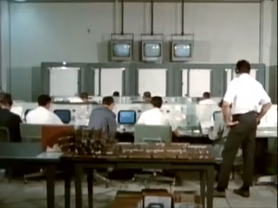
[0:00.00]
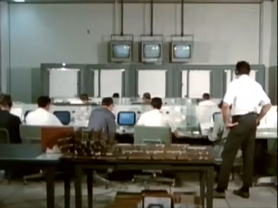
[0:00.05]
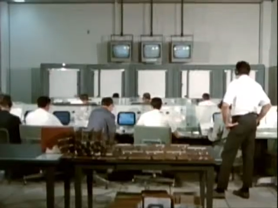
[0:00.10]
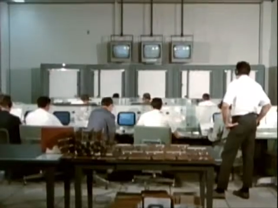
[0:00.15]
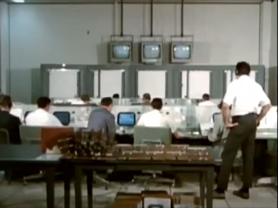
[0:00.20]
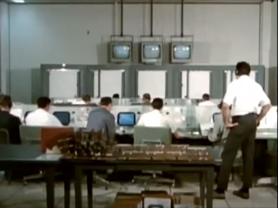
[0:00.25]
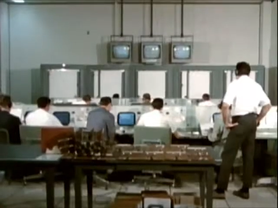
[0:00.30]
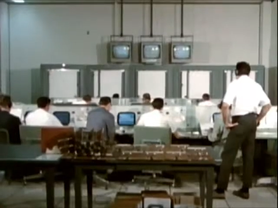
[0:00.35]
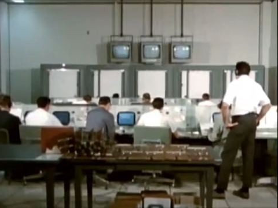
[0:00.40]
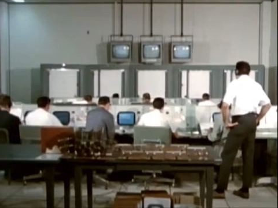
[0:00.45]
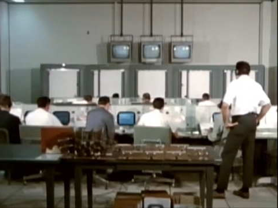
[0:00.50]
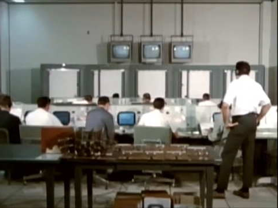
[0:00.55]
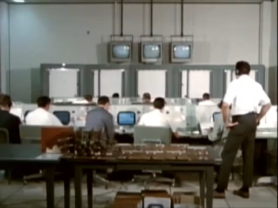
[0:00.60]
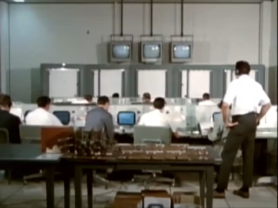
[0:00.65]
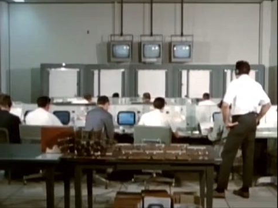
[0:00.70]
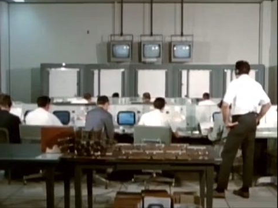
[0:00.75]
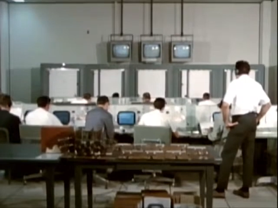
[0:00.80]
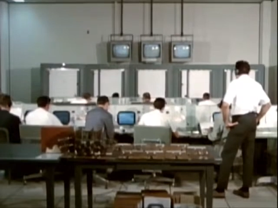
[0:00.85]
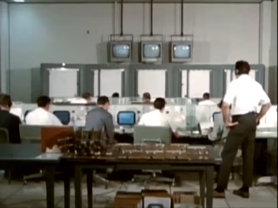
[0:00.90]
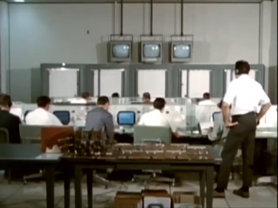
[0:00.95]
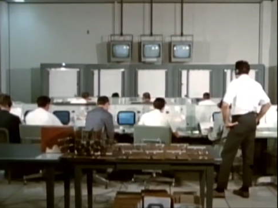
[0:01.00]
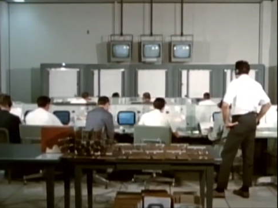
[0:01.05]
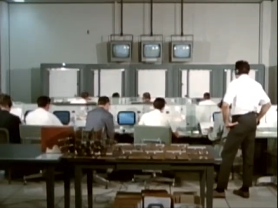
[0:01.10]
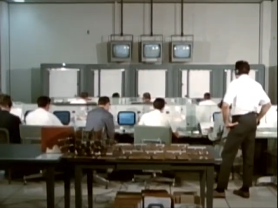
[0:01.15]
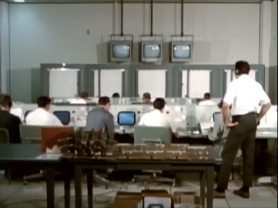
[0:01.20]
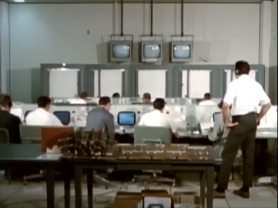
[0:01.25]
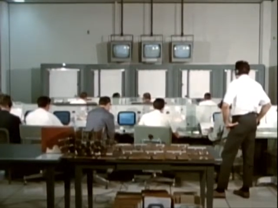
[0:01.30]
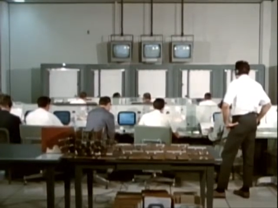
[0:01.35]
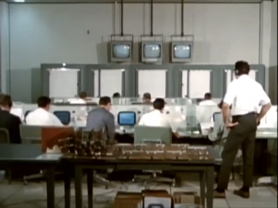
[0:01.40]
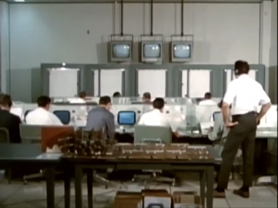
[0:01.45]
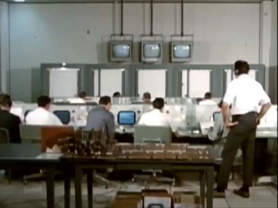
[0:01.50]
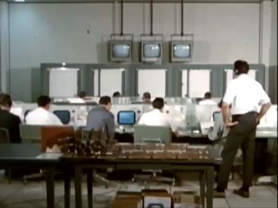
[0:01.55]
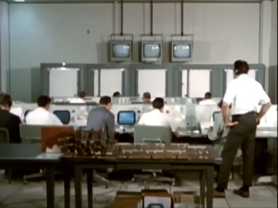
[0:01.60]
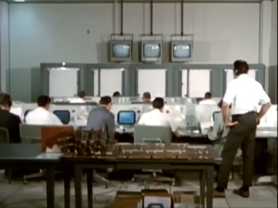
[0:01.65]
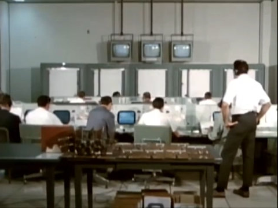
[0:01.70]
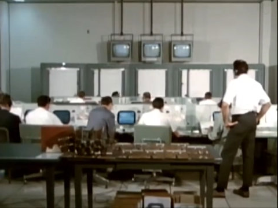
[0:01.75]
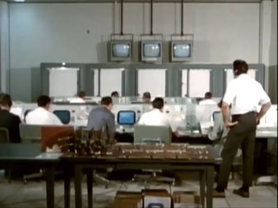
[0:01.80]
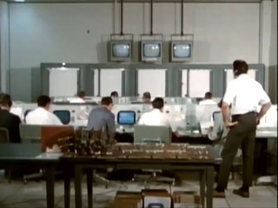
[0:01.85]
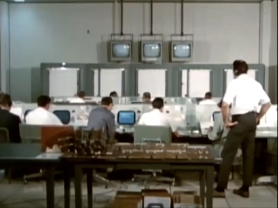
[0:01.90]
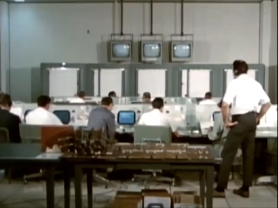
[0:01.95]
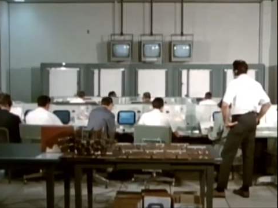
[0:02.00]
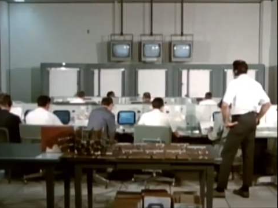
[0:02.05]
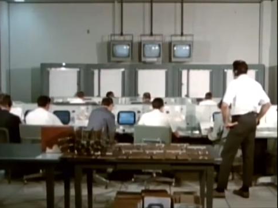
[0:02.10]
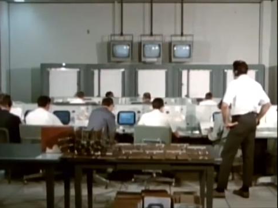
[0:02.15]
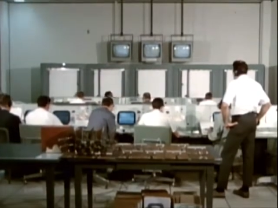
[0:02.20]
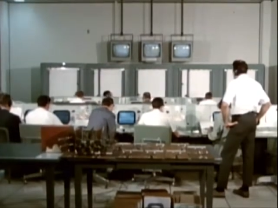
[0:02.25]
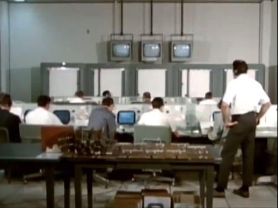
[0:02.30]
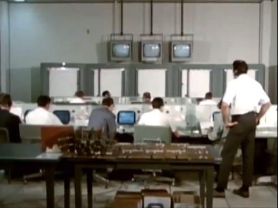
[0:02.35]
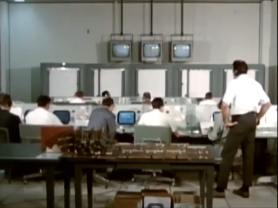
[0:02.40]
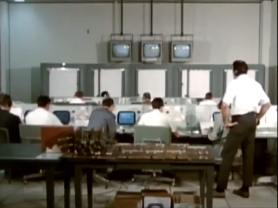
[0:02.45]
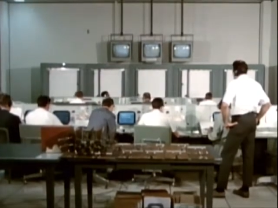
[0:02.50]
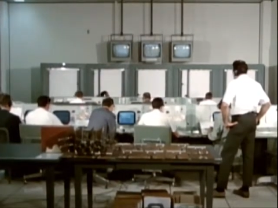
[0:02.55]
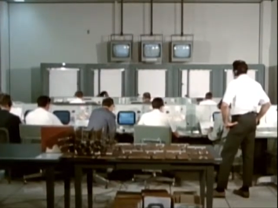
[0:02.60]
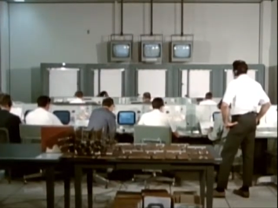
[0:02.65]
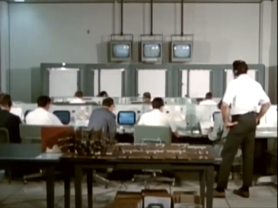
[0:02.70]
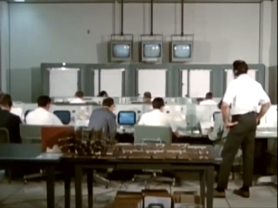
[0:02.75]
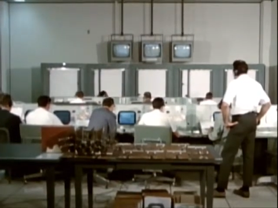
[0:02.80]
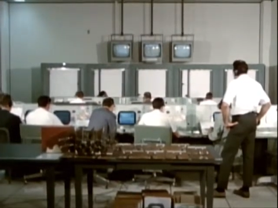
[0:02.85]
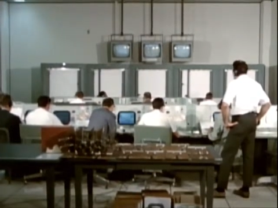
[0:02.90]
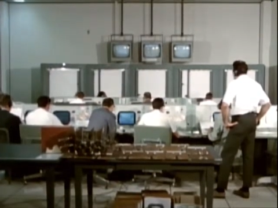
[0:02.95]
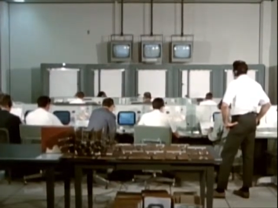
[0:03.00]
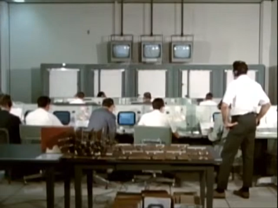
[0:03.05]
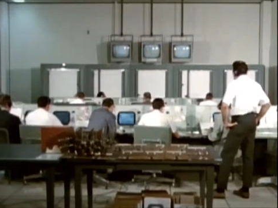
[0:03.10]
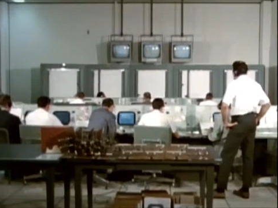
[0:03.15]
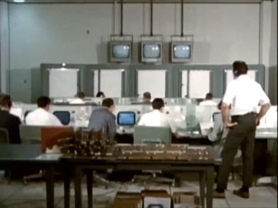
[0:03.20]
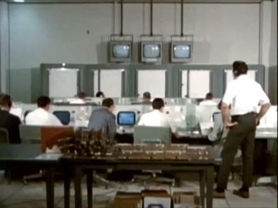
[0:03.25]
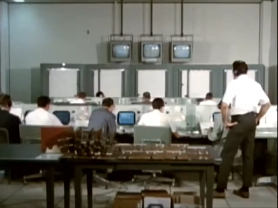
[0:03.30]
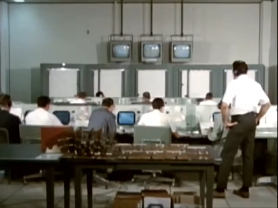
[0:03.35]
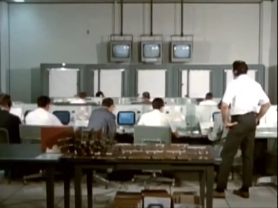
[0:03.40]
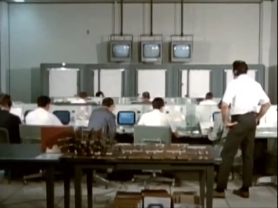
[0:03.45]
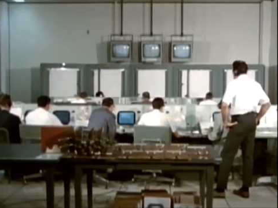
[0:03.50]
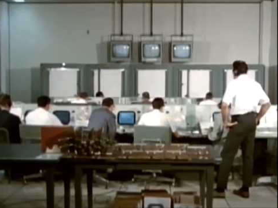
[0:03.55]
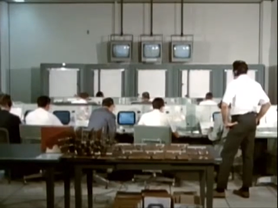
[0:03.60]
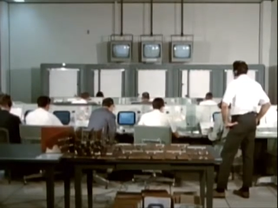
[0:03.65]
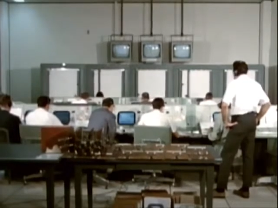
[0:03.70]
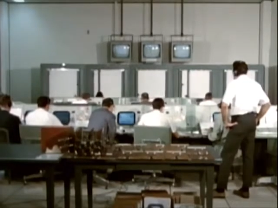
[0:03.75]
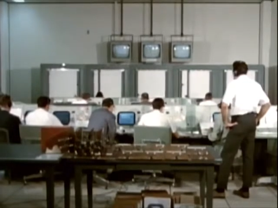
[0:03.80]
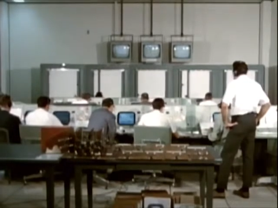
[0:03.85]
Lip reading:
Nobody's mouth can be seen.